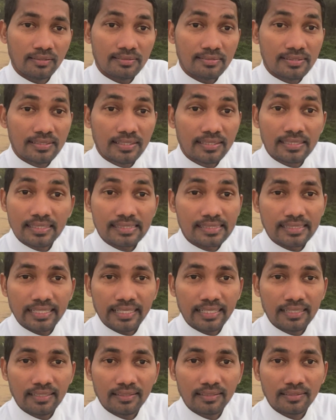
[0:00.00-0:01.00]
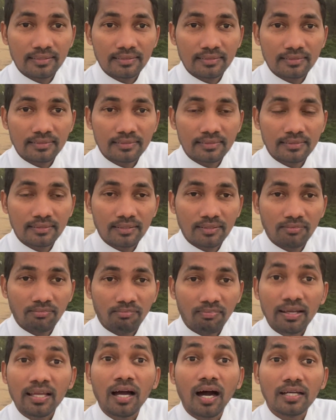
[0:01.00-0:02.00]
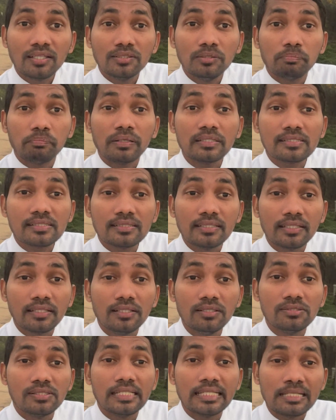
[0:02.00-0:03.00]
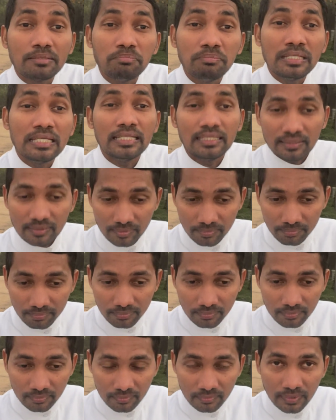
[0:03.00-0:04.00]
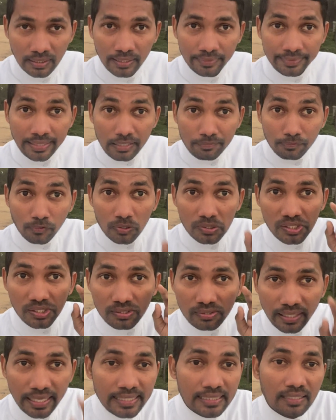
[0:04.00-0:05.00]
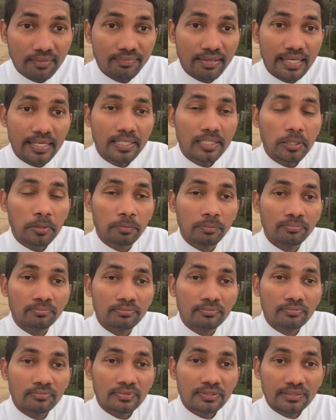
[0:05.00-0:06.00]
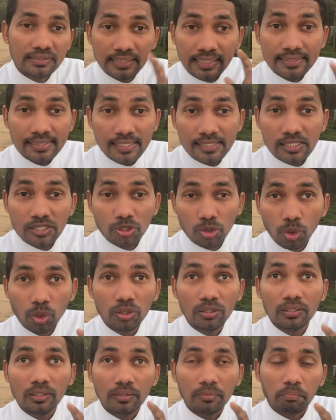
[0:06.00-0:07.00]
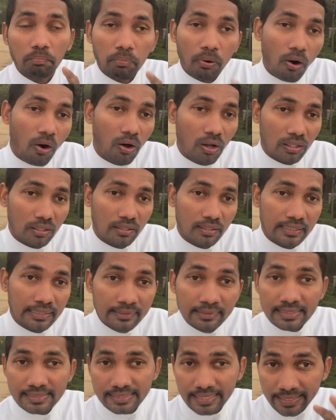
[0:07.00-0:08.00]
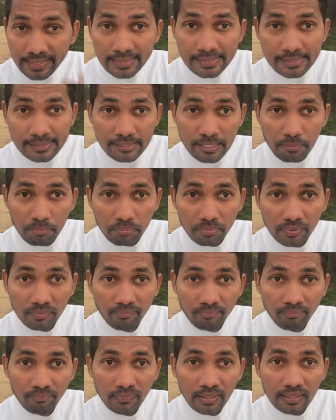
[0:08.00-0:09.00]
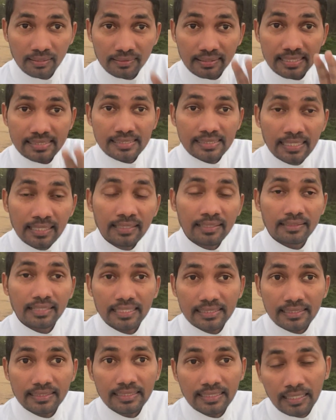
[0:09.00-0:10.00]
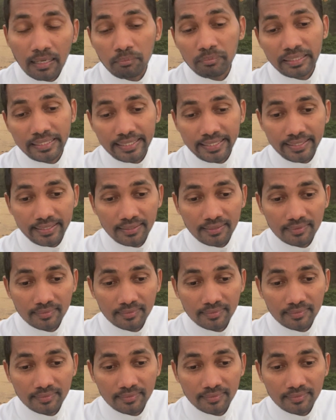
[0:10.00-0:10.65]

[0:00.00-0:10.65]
Jesus said, "Why are you persecuting me?" Therefore, straight away, Jesus told Paul in the second step the sin that he committed.